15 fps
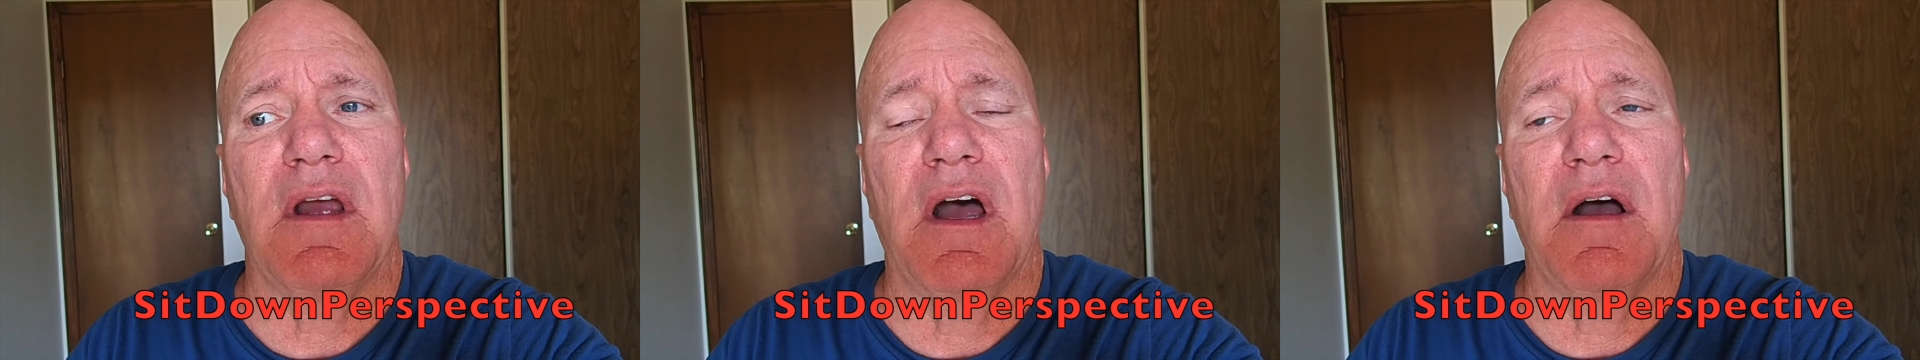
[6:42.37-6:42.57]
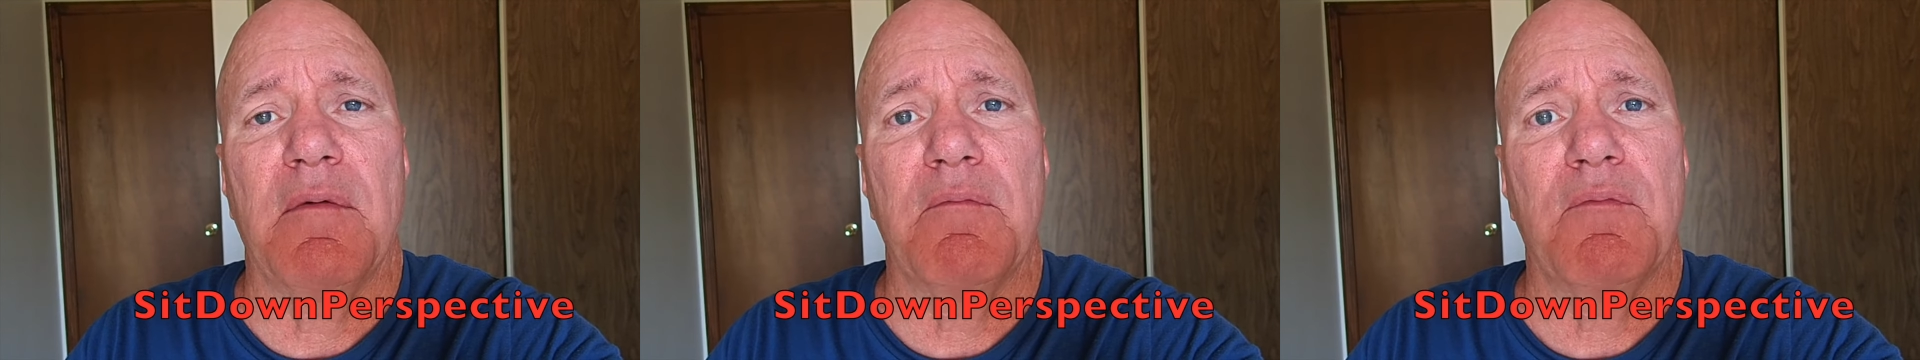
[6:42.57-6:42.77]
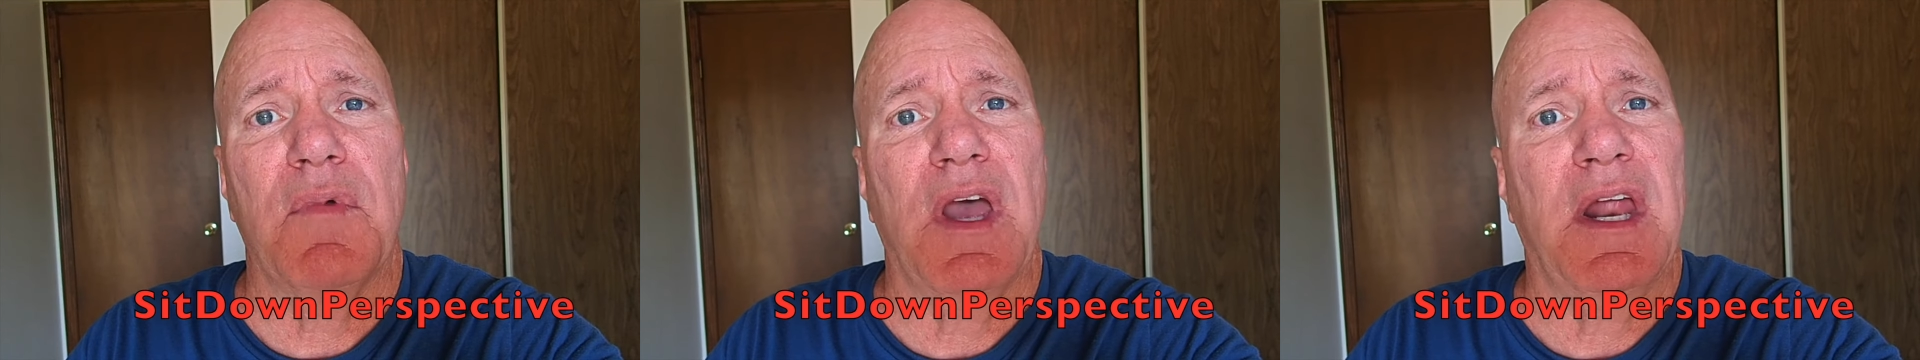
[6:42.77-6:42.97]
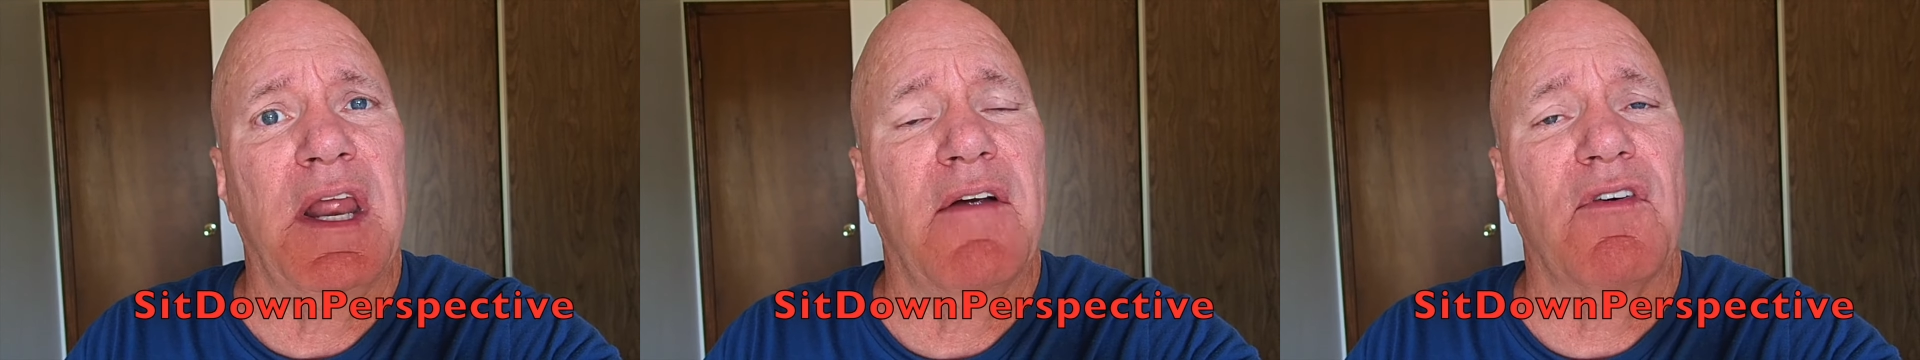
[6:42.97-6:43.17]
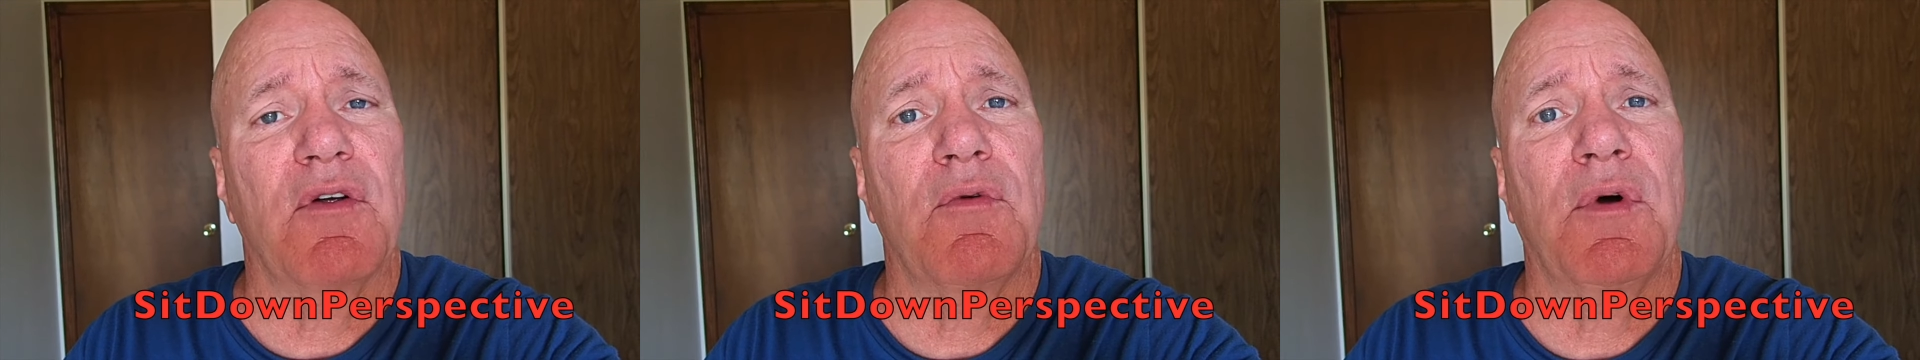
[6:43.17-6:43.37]
and
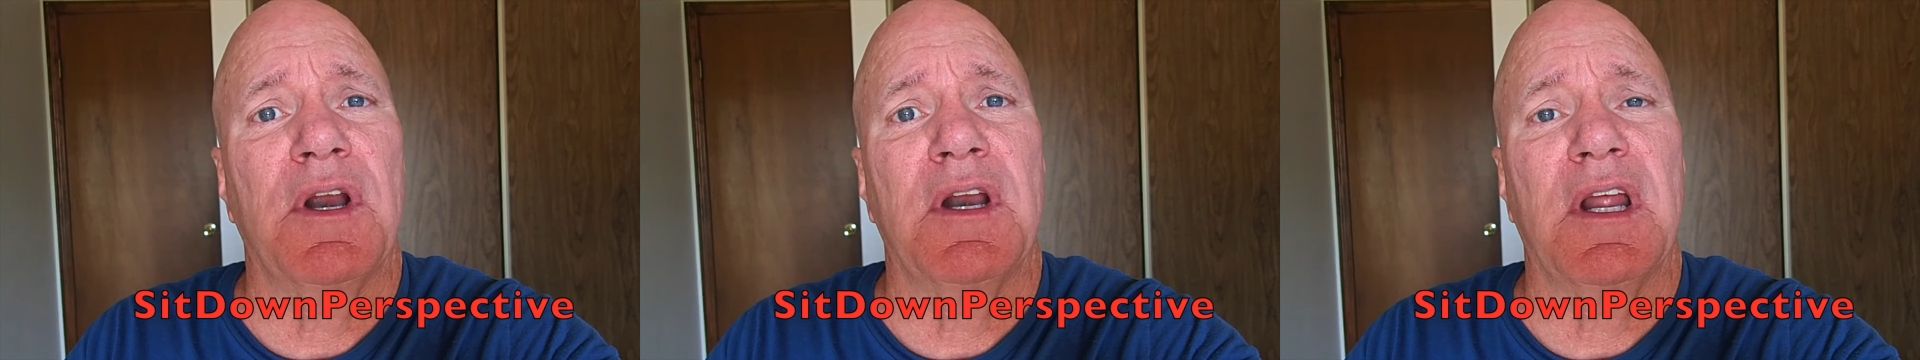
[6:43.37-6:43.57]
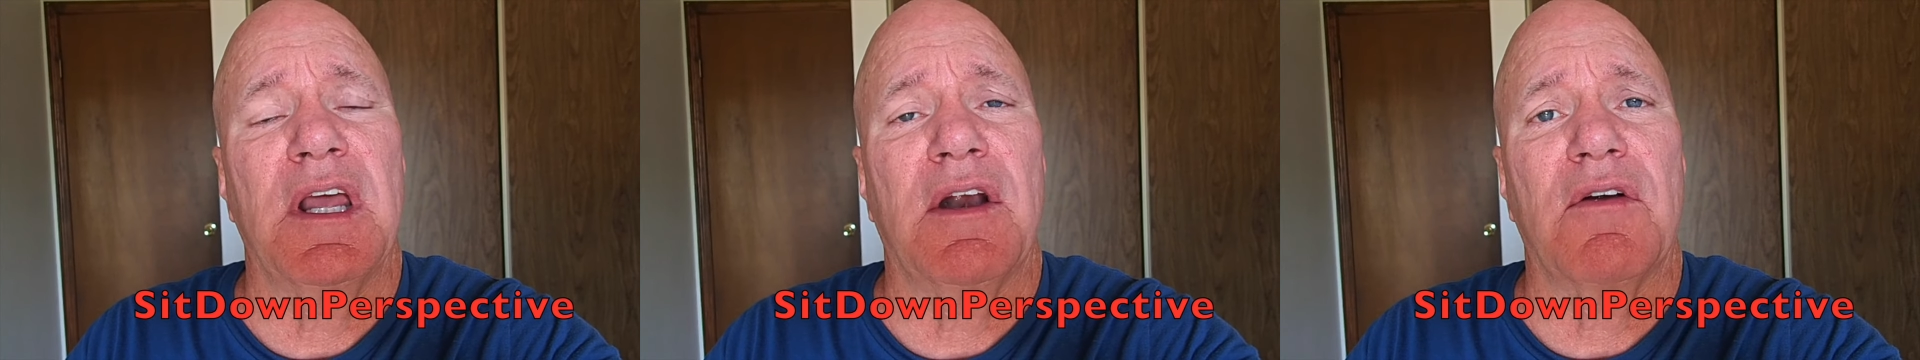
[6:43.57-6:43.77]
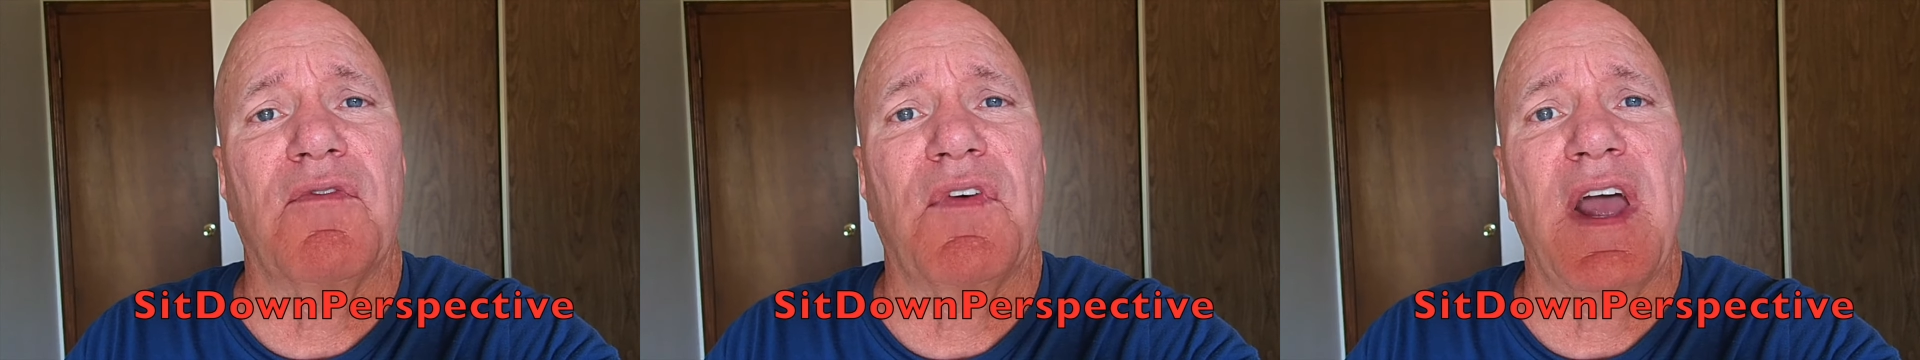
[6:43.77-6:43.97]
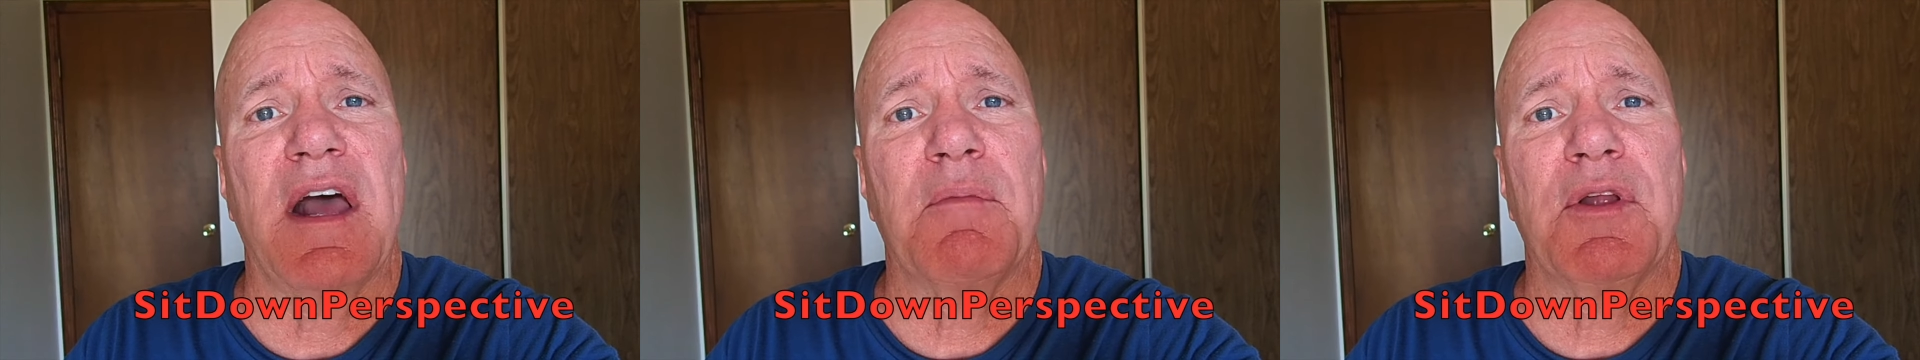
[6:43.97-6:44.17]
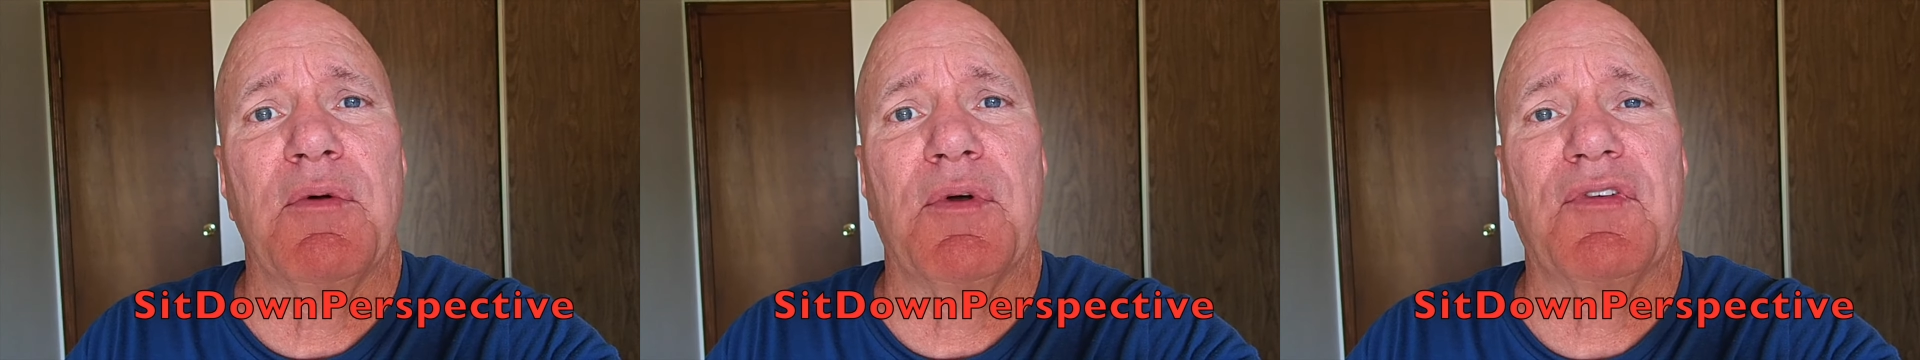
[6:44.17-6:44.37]
everyone in her
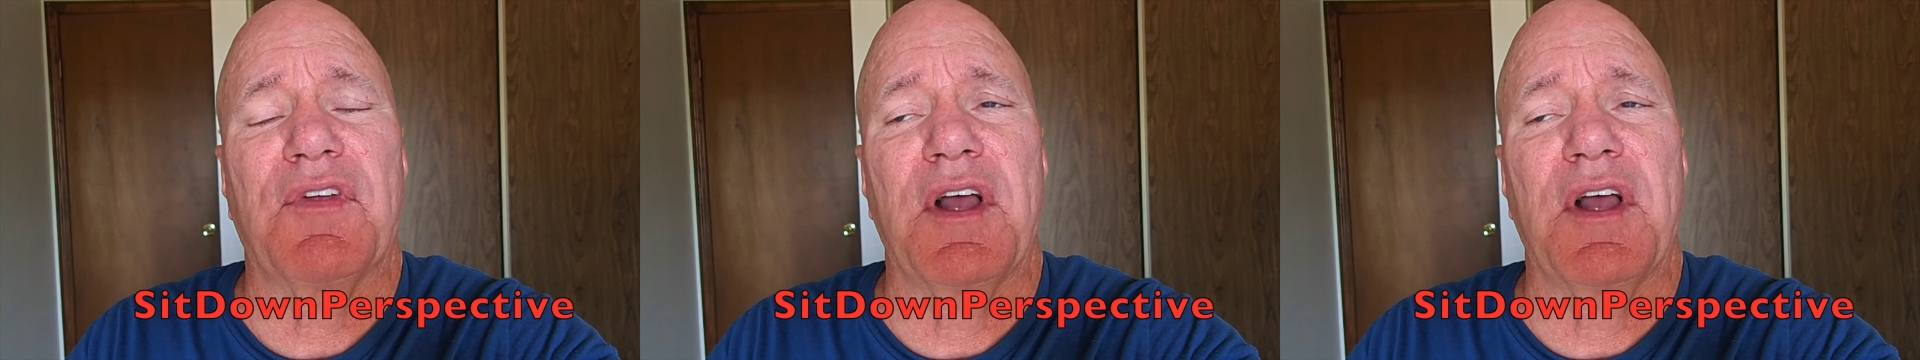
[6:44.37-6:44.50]
family was